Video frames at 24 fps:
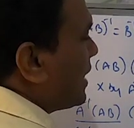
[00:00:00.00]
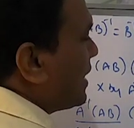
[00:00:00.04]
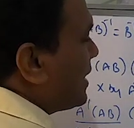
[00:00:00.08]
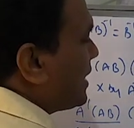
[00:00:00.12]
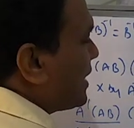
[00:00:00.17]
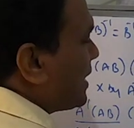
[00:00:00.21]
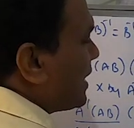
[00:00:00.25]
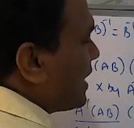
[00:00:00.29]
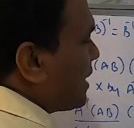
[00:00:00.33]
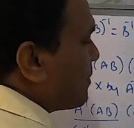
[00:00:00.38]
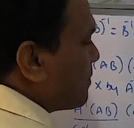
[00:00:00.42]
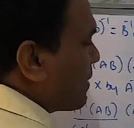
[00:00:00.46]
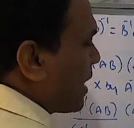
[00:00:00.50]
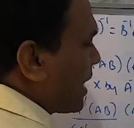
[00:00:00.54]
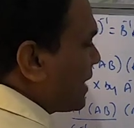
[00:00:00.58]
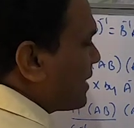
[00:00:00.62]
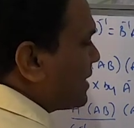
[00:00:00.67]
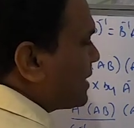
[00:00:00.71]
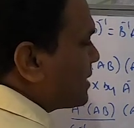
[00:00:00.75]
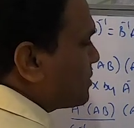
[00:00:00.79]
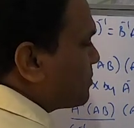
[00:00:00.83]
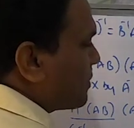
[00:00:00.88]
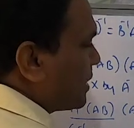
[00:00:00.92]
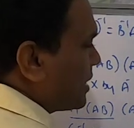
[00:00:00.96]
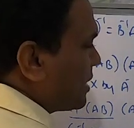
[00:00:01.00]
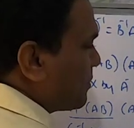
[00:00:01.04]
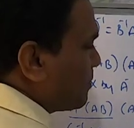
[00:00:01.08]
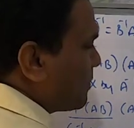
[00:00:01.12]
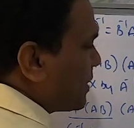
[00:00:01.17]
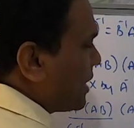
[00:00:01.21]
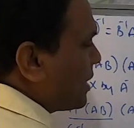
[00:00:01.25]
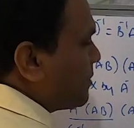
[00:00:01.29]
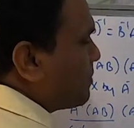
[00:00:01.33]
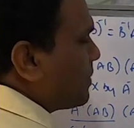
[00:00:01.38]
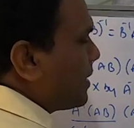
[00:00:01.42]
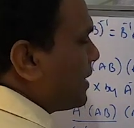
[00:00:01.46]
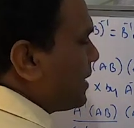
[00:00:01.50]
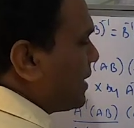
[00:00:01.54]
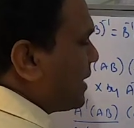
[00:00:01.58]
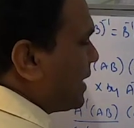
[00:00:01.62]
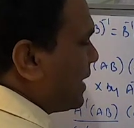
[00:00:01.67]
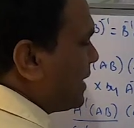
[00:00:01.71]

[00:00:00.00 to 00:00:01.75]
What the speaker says: and a matrix multiplied by